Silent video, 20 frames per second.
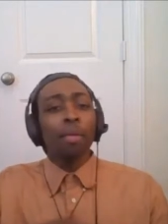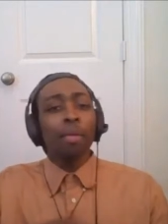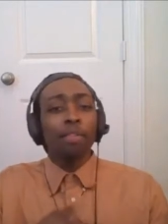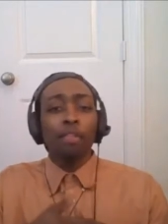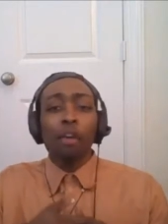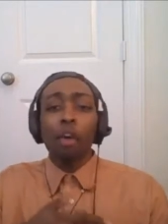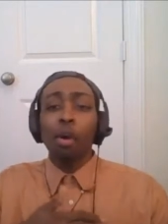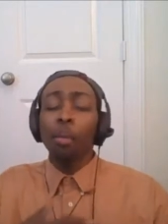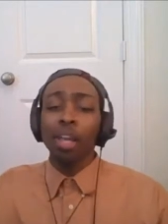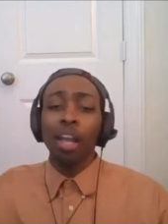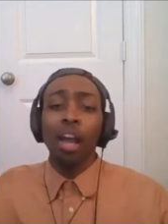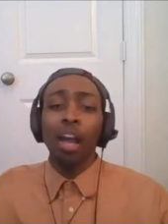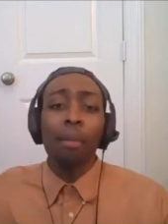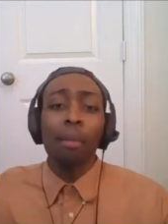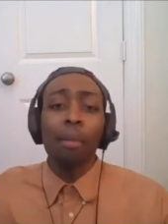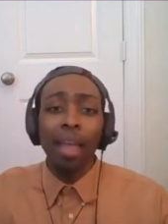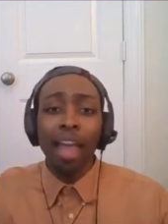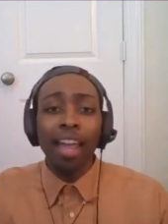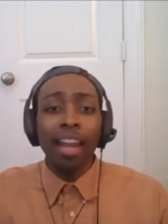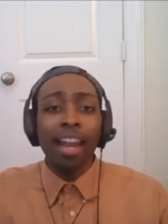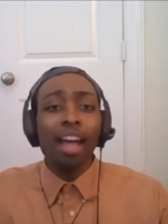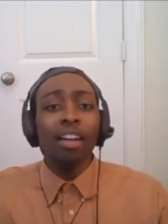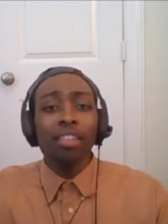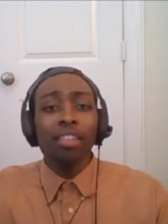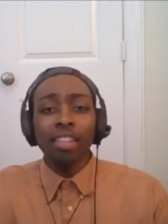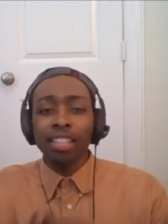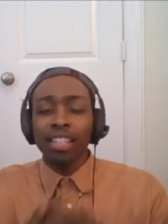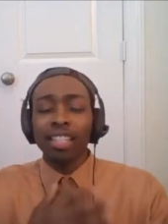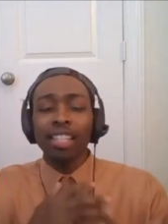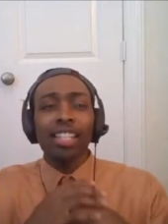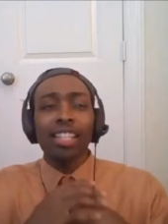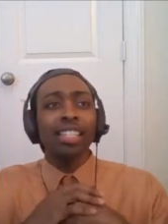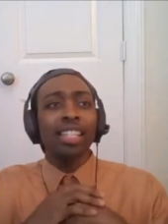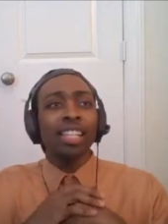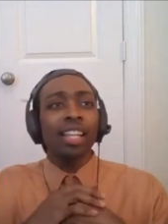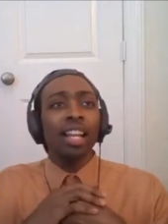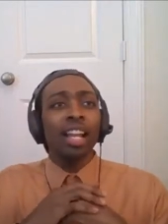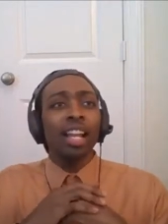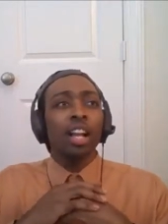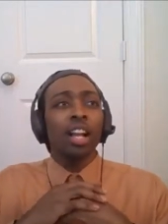and before we um head out,
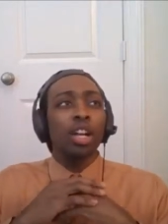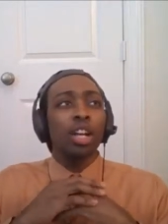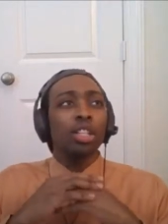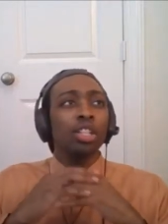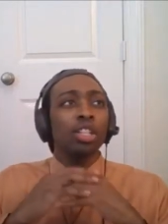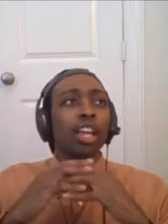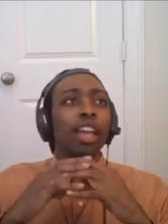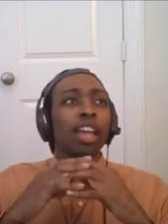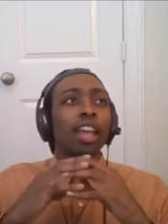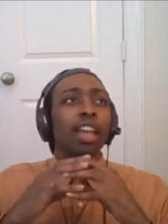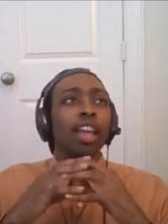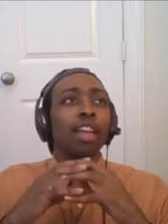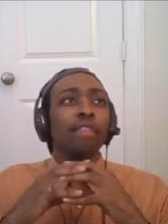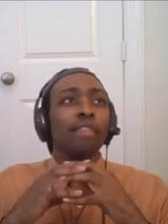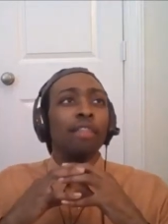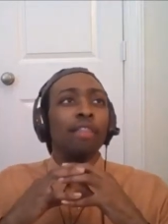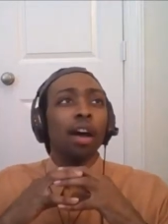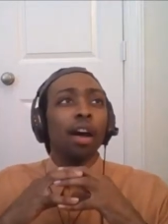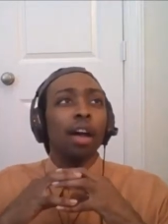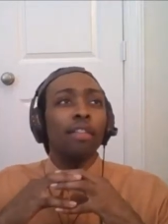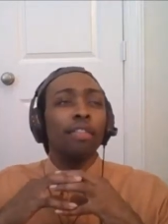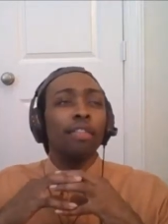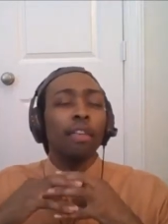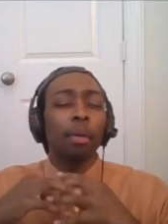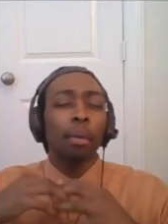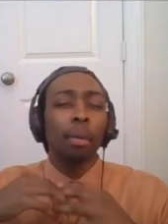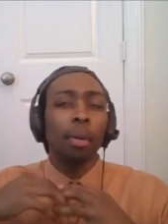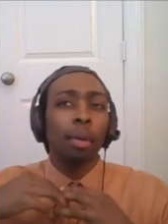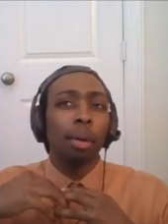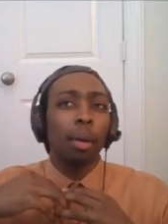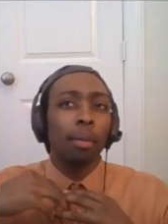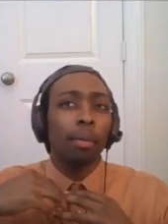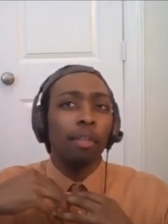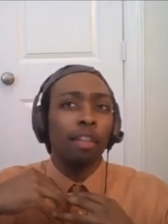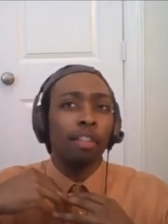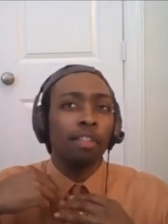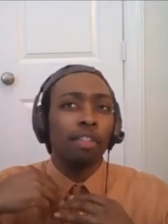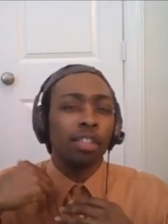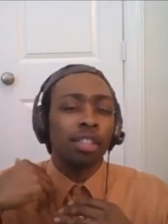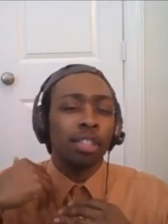is it could if a, if a,
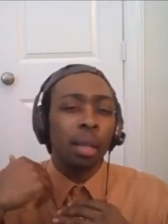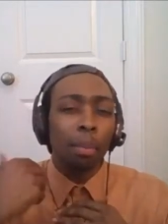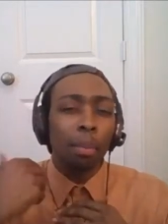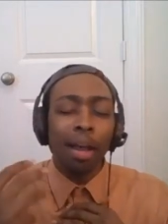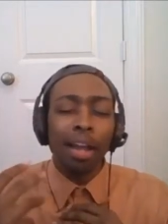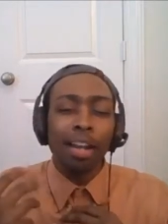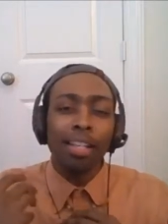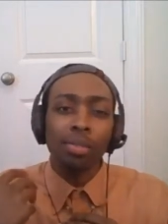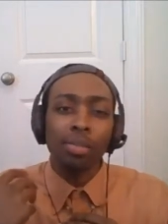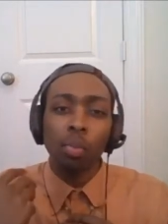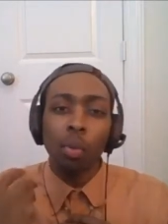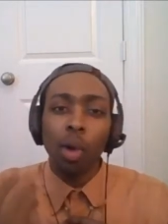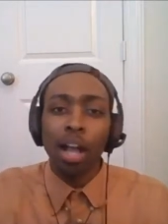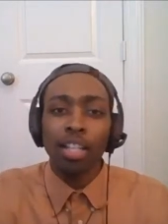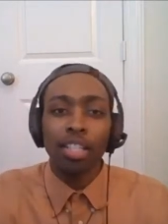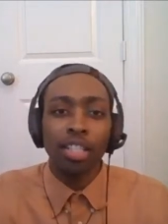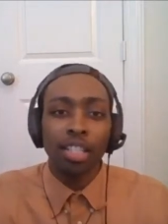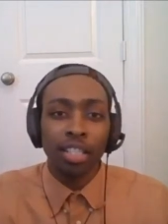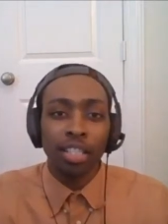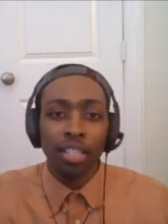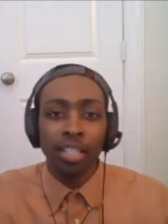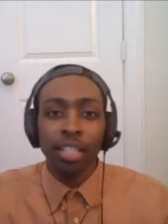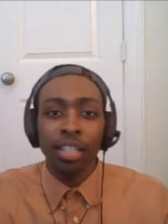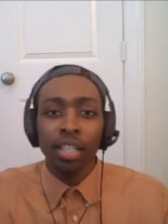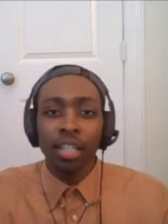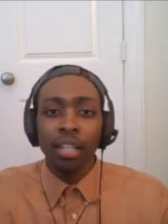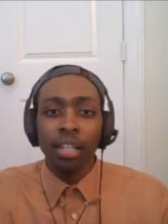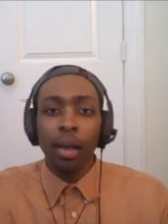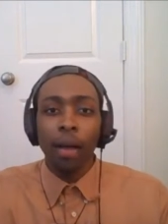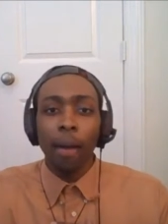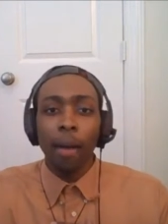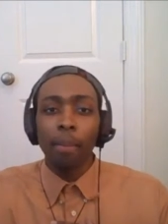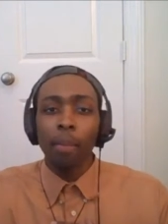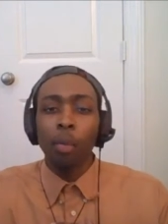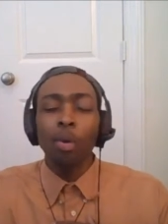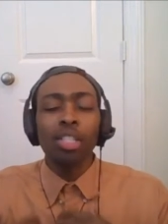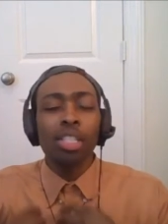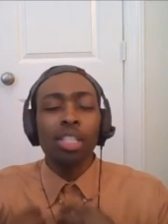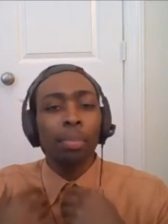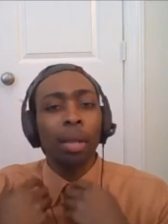if somebody's watching, I
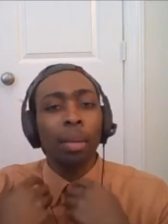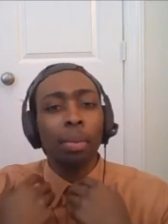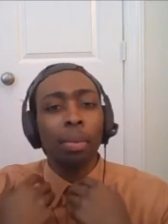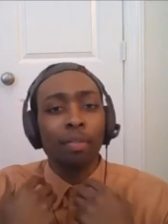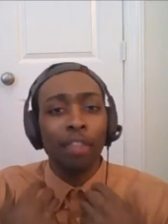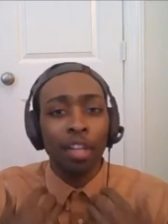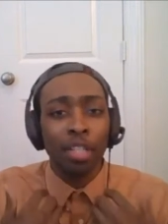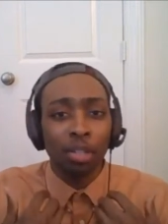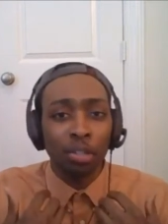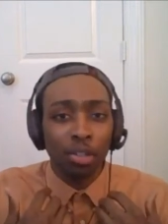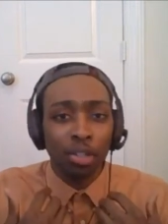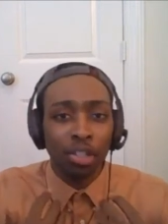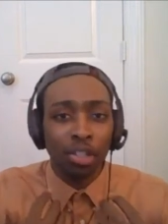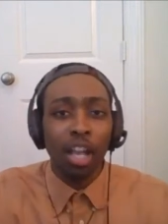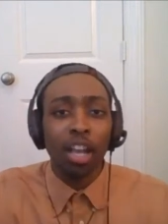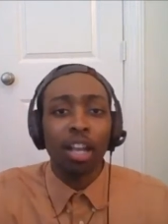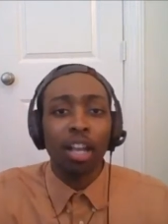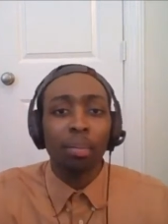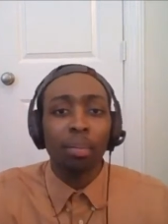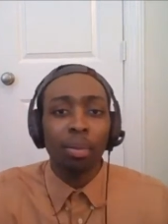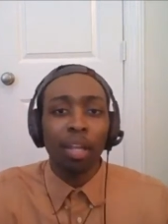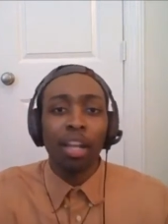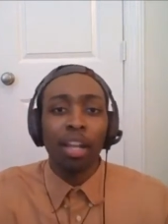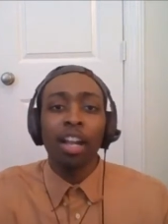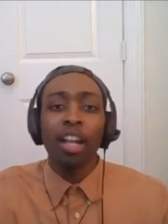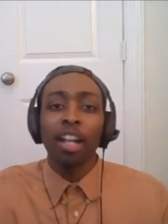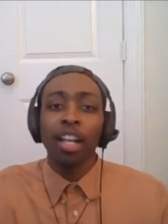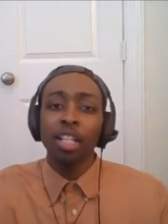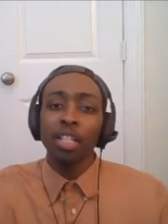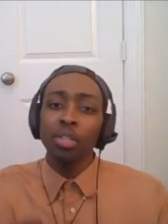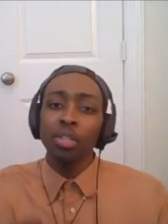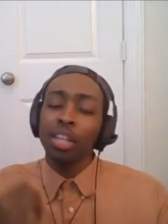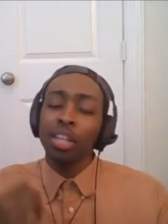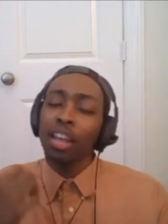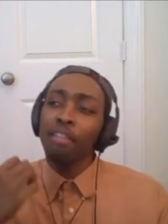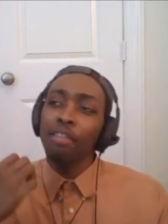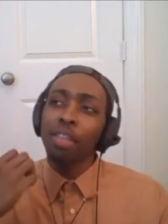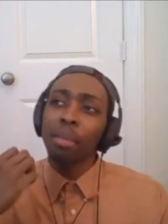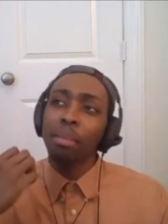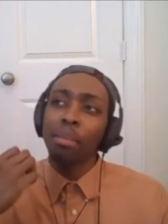mean, wants to be a professional soccer player, could you
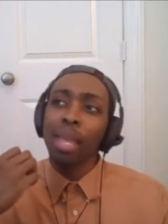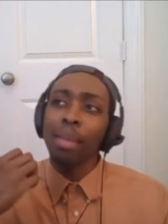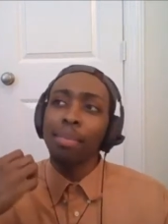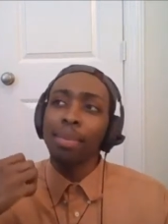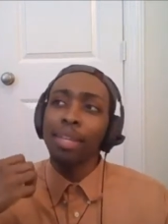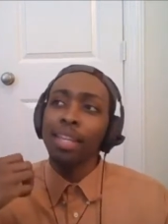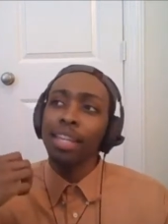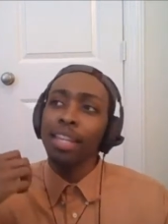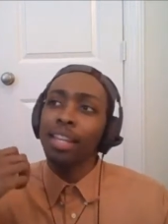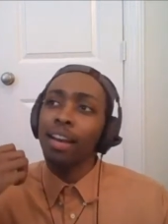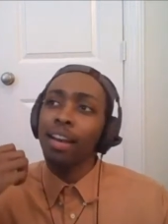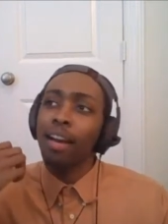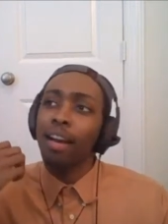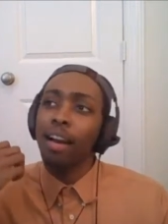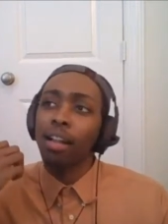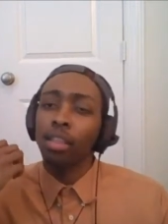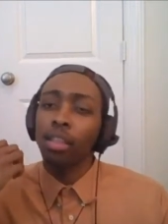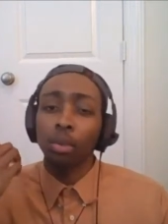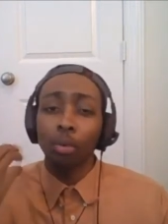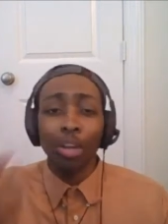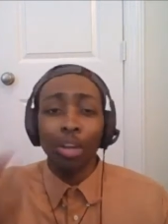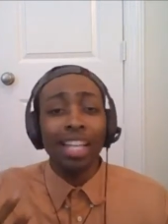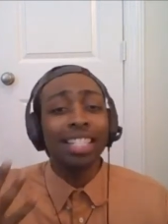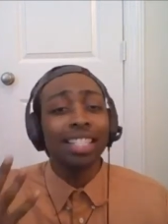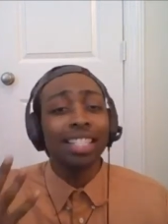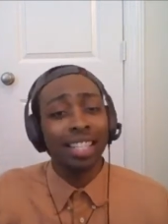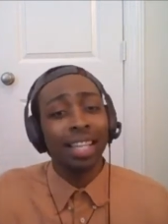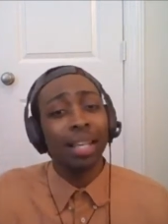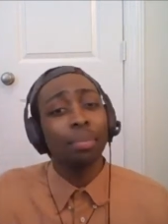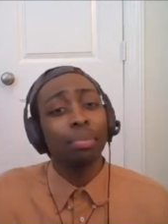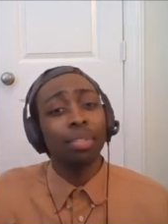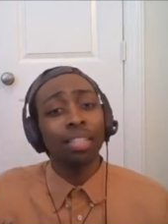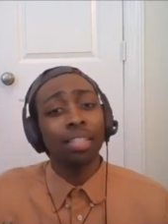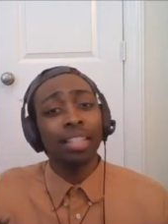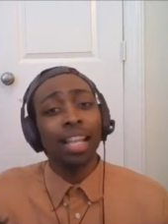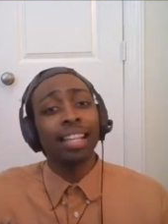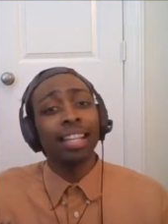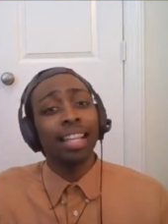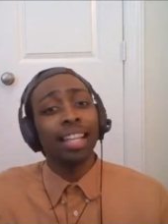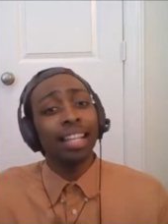give them maybe uh, three
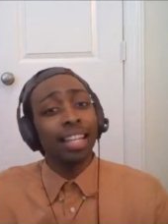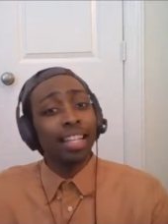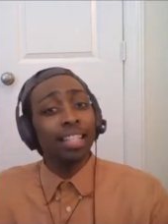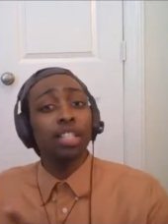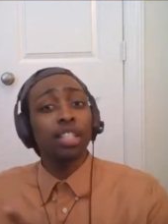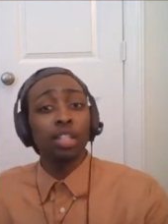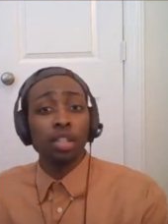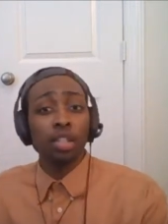tips that they need